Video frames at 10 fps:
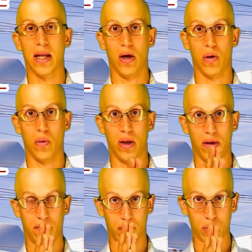Now,
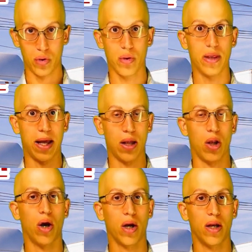if you do
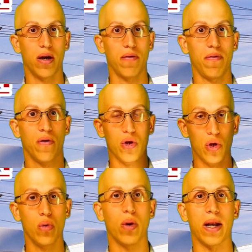that long enough,
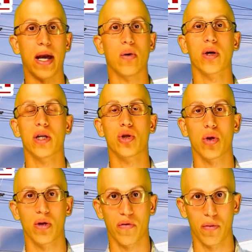you are now in
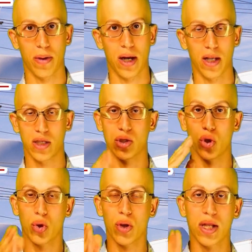control of your body,
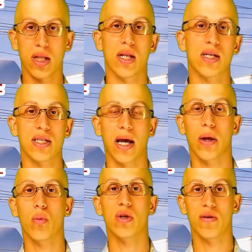so you get to
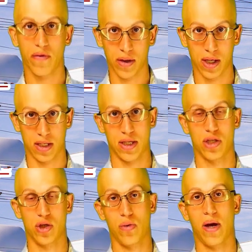decide which feelings
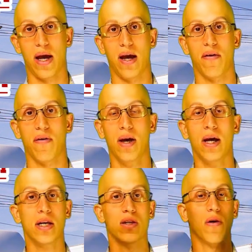that you have.
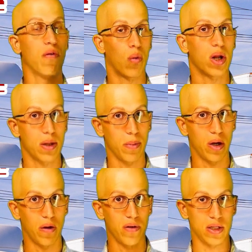So if you want to
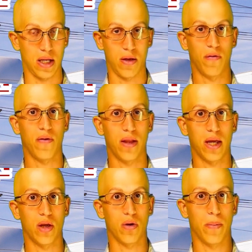be nervous and you feel
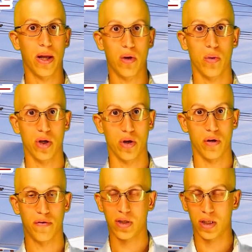like you're better when you're
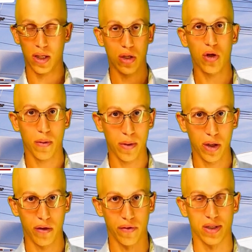nervous, then you can
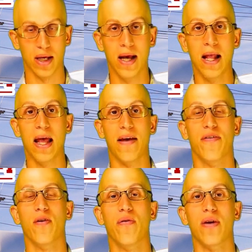be nervous.
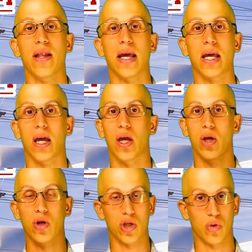If you feel like
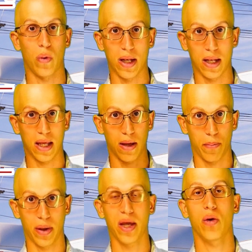you're sweating
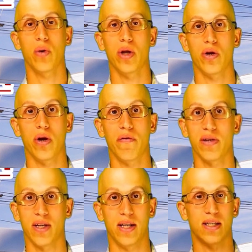like a pig when you're
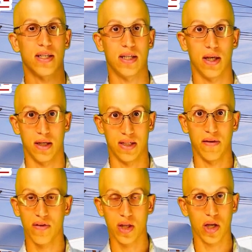nervous and it's
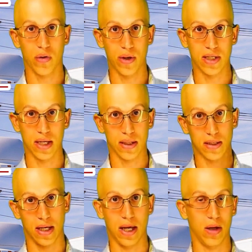70 degrees
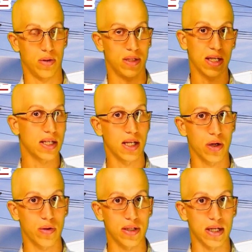outside or 60
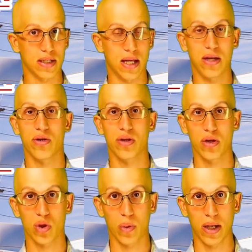degrees outside and you're
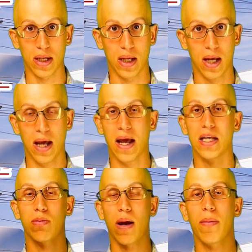still sweating,
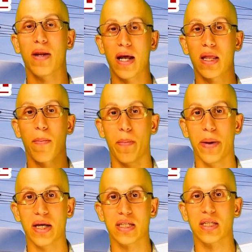it's probably not the
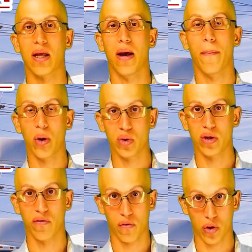best
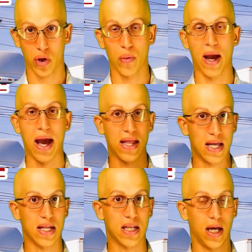emotion for you
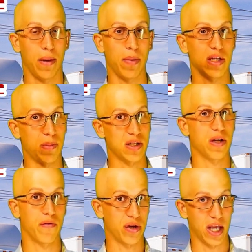at that time,
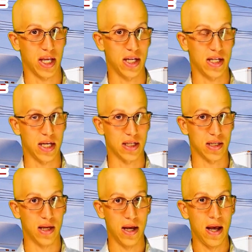especially if you're taking a
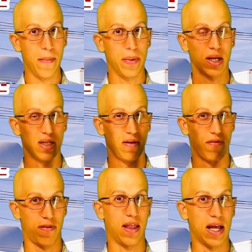test. Because
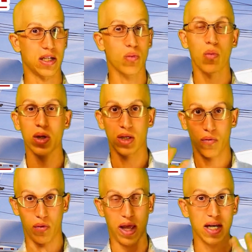if that's
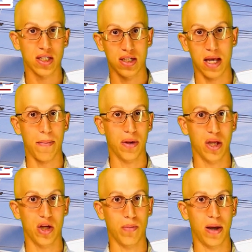what reaction is
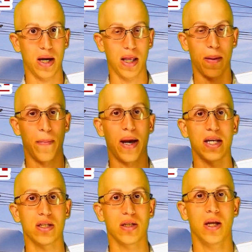happening in your body,
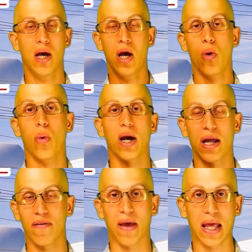imagine what
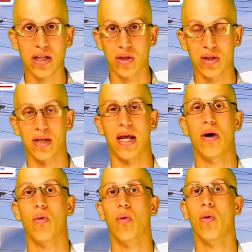kind of answers and
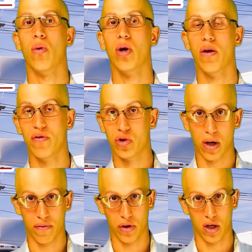how good of a
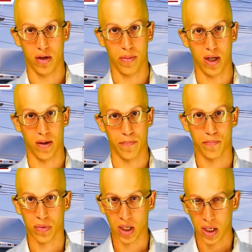driver you're going to become.
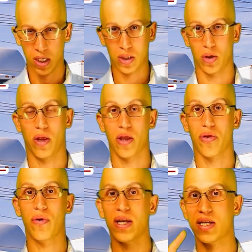So the
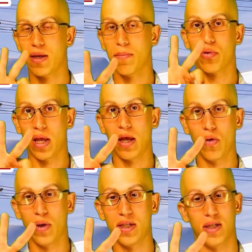three simple
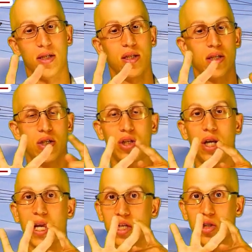takeaways is
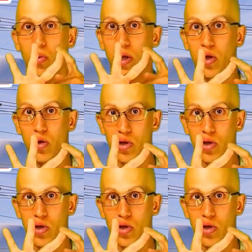change the way you